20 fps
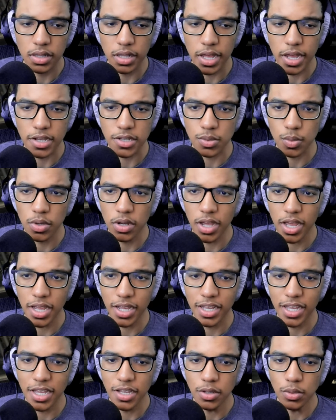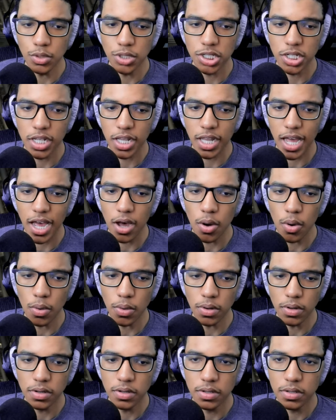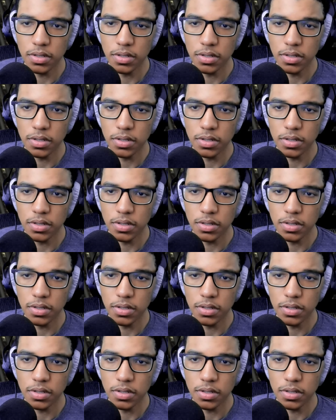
Last one. Hey, can you chill out?